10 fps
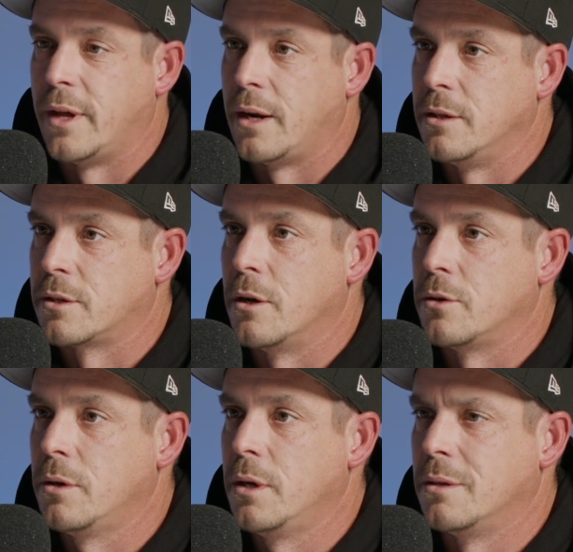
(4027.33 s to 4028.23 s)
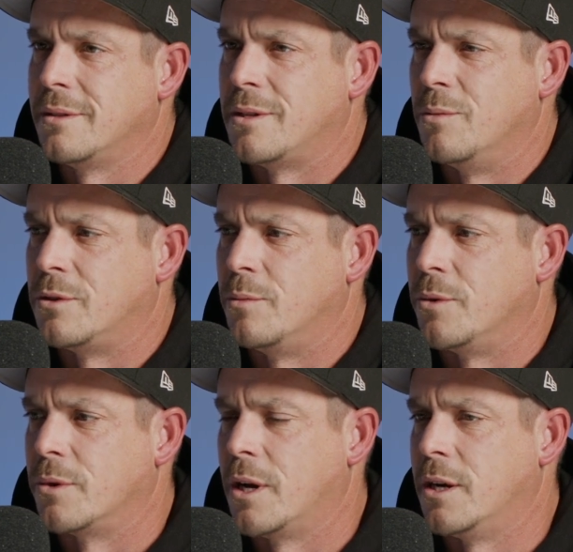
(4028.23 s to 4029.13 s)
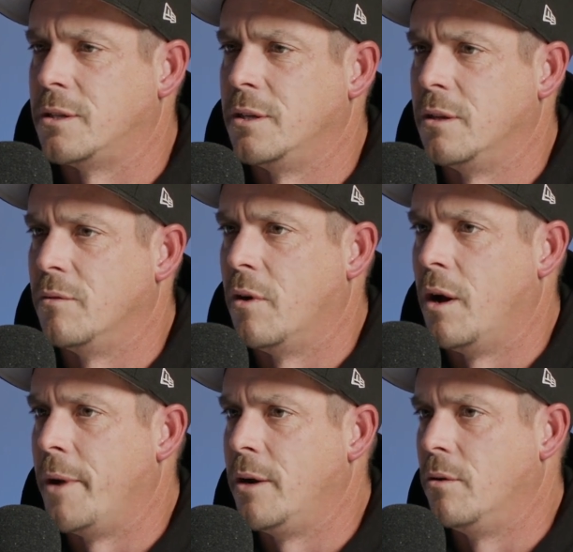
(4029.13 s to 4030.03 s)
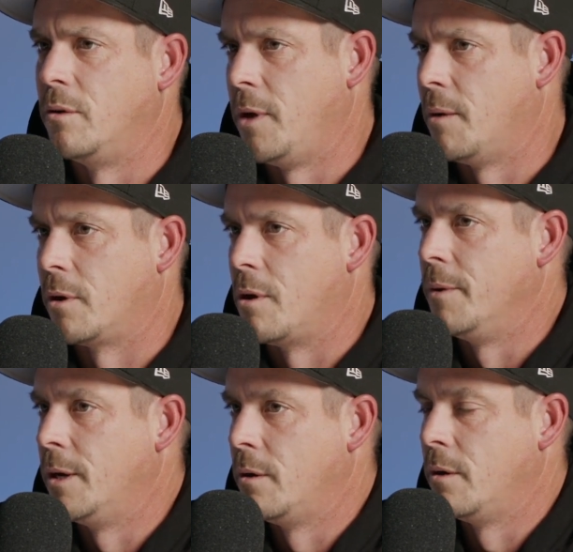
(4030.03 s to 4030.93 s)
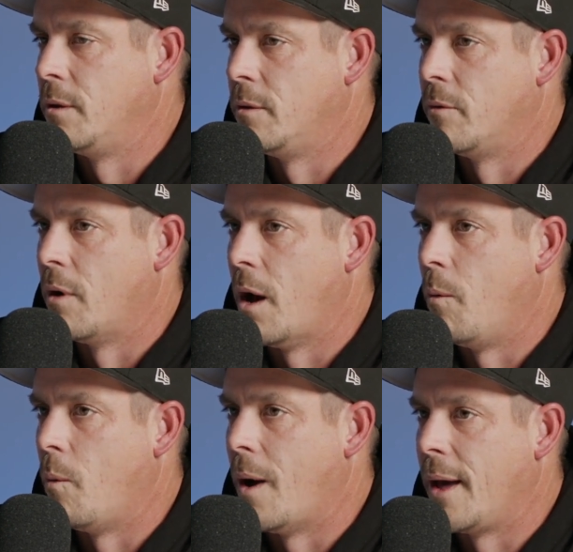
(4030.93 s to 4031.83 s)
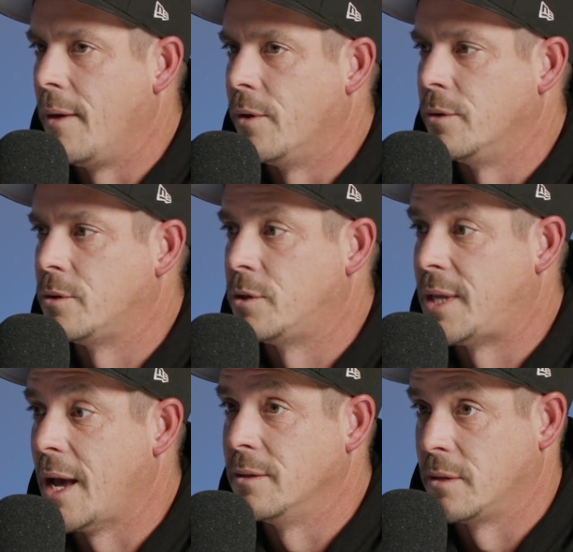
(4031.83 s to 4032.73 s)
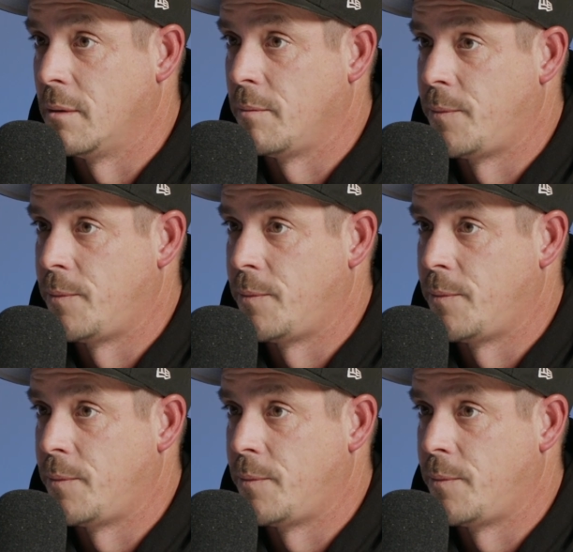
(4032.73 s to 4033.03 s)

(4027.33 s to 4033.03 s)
that in this country and someone to broadcast it in the right manner or to be able to comment on it in the right way that stands up